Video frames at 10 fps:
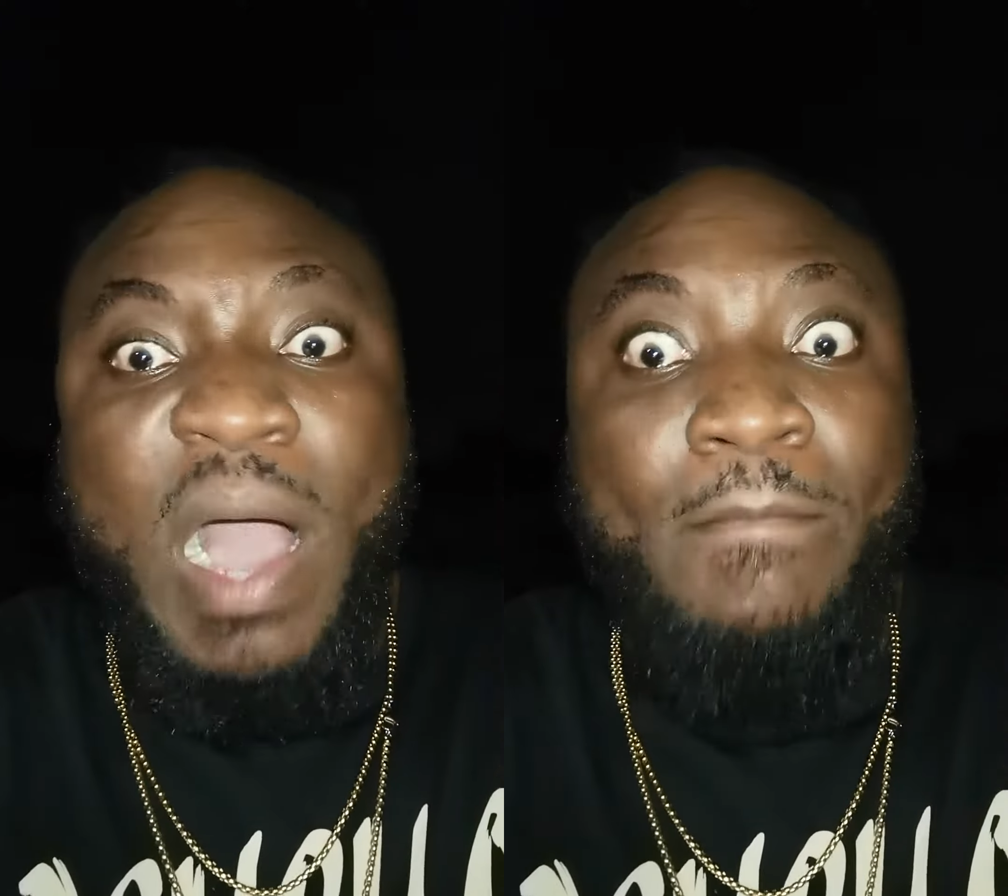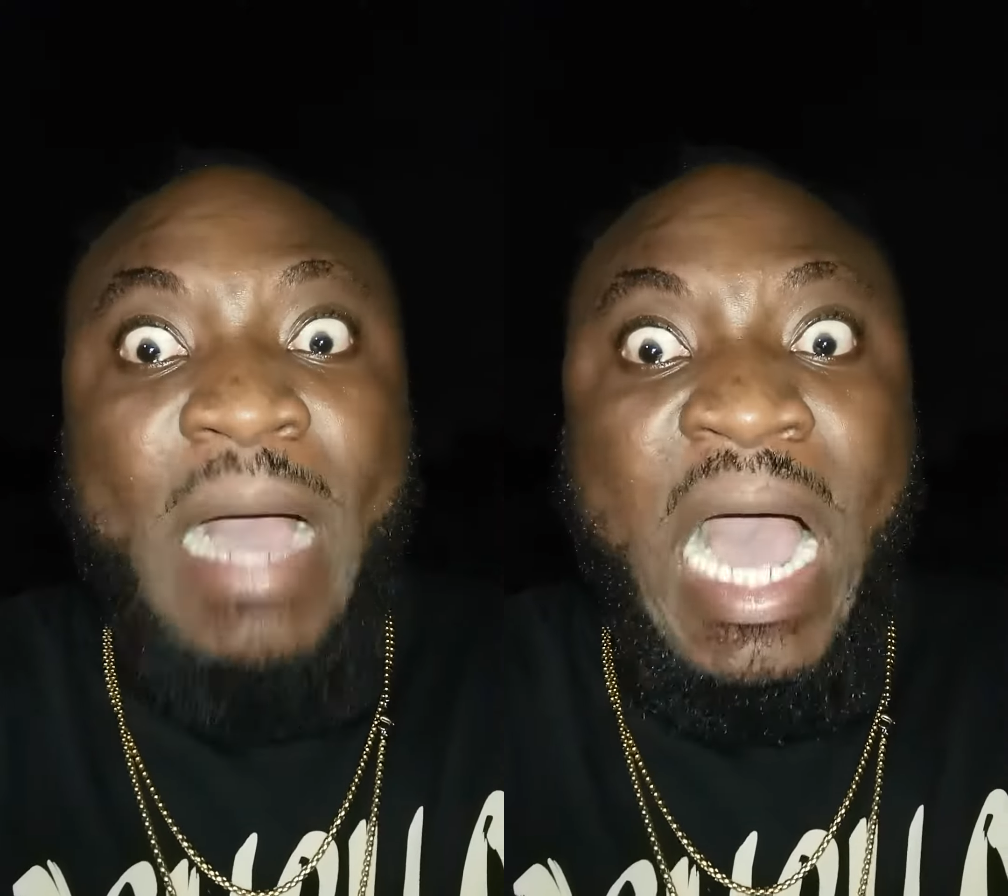
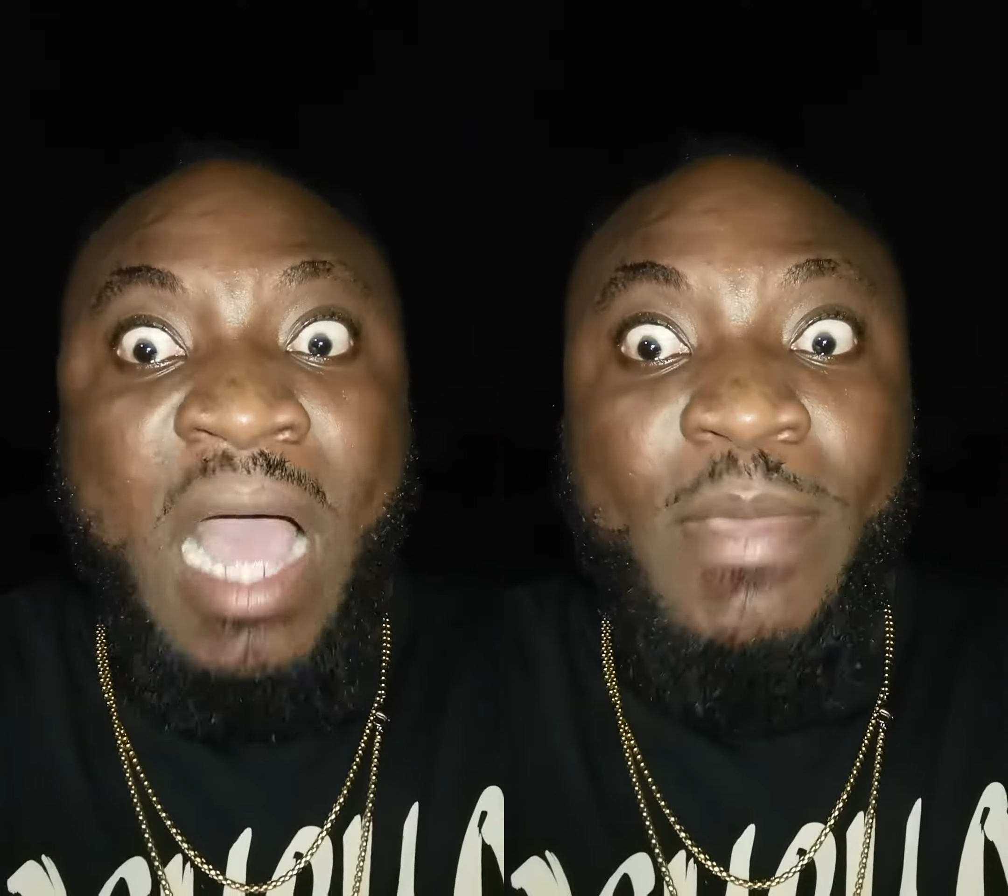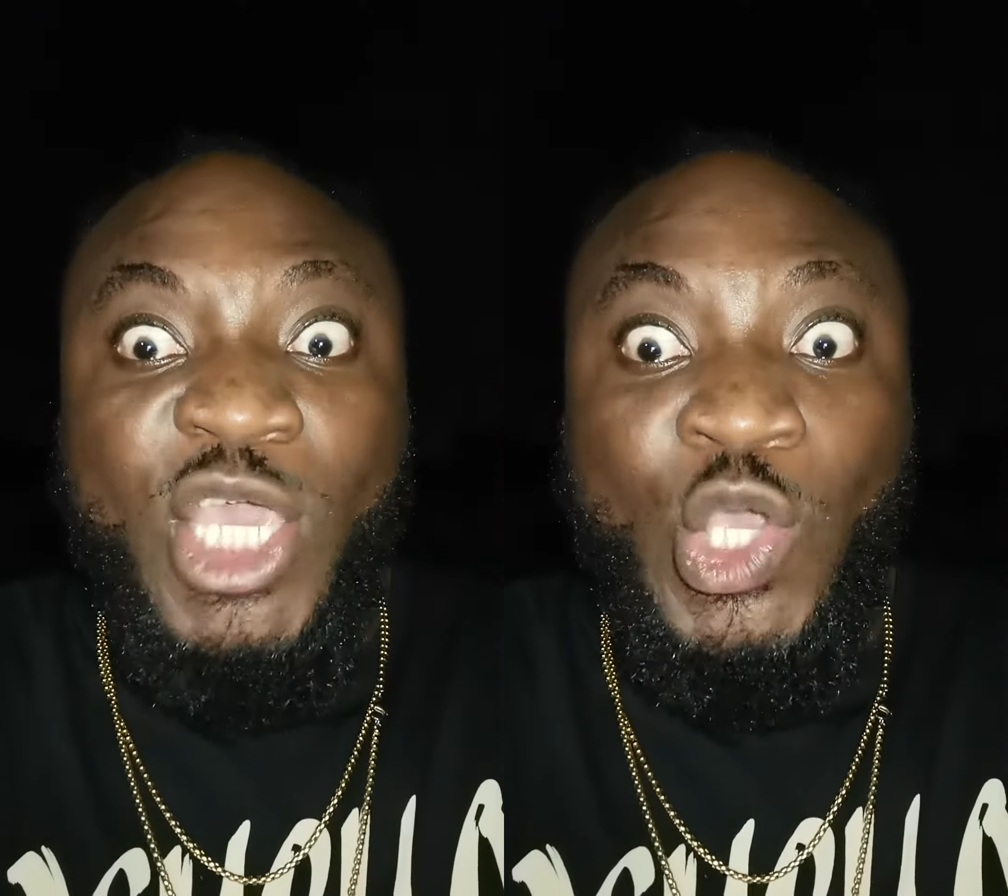want
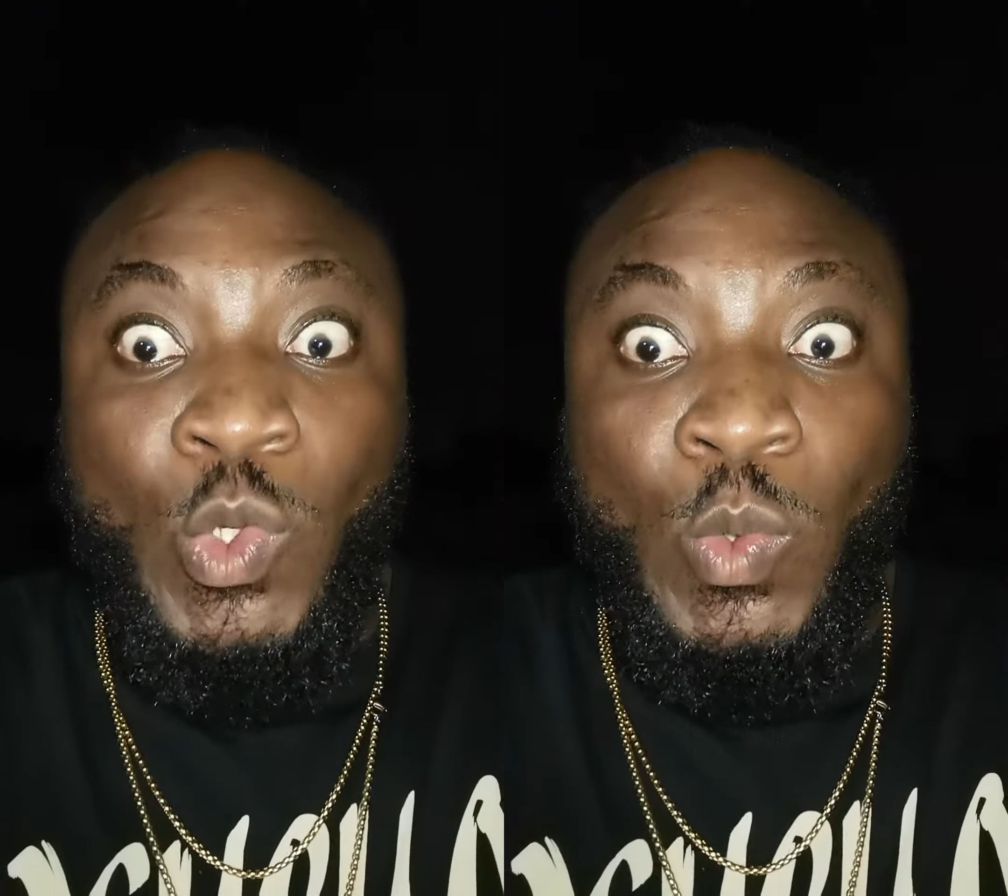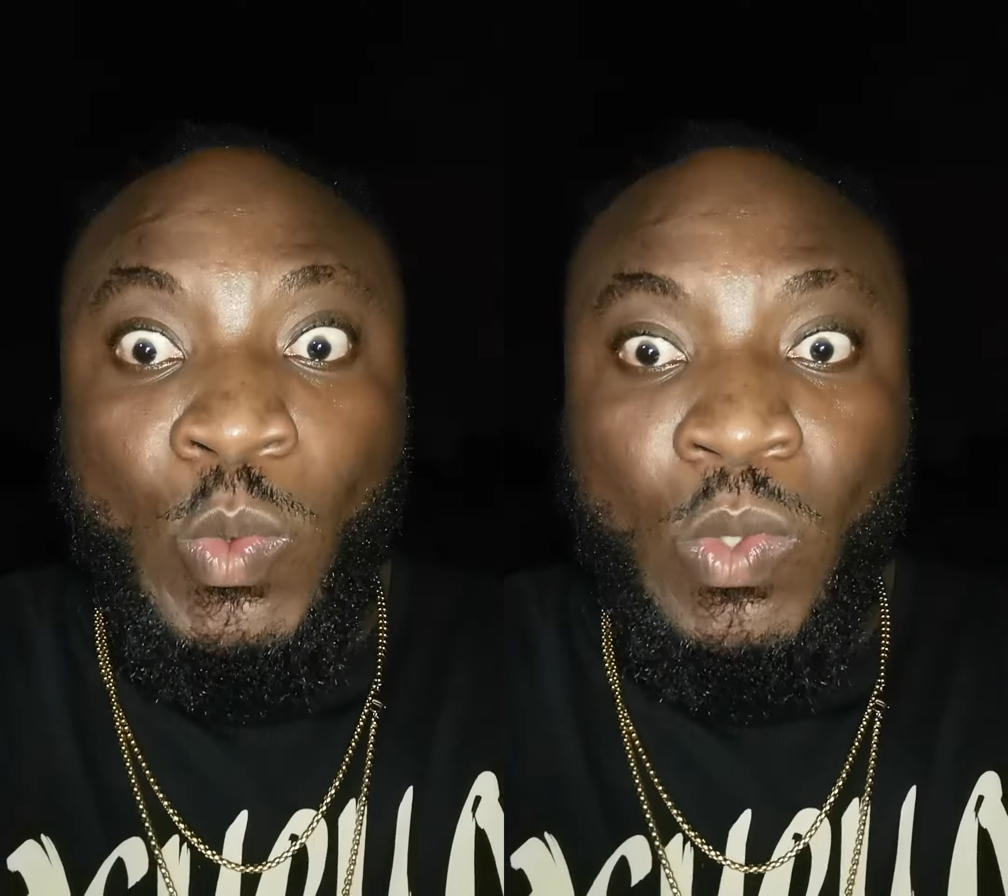
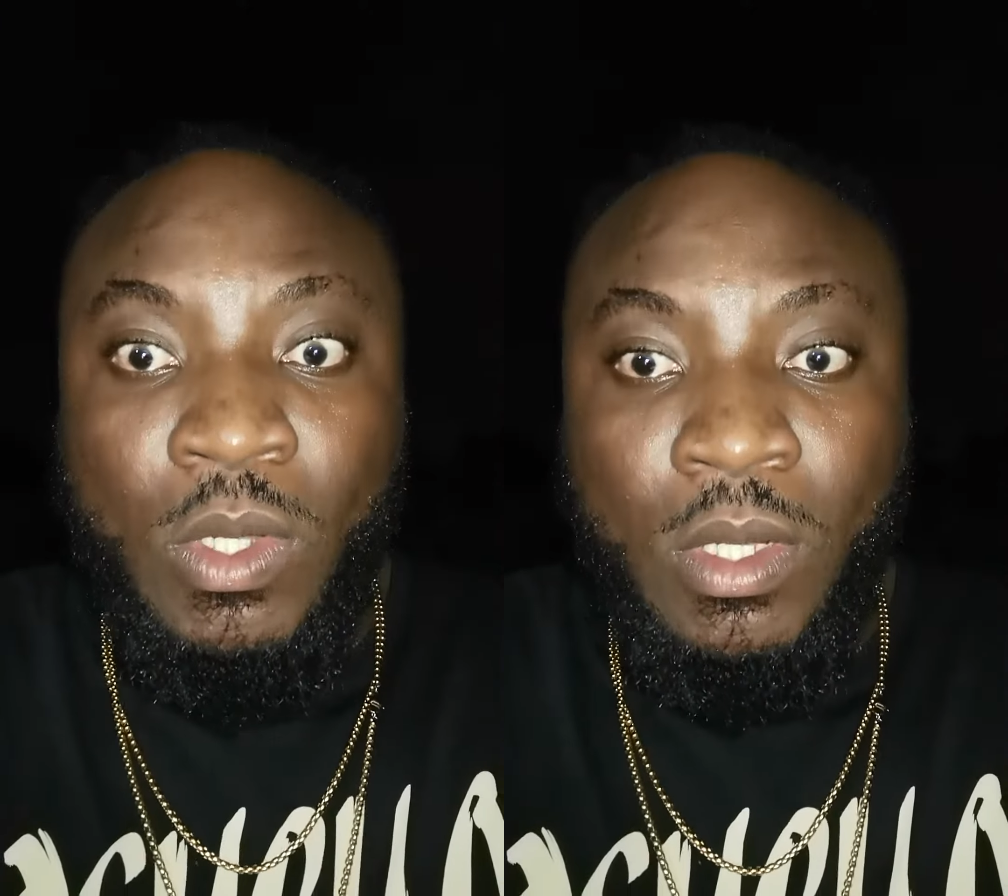barbecue.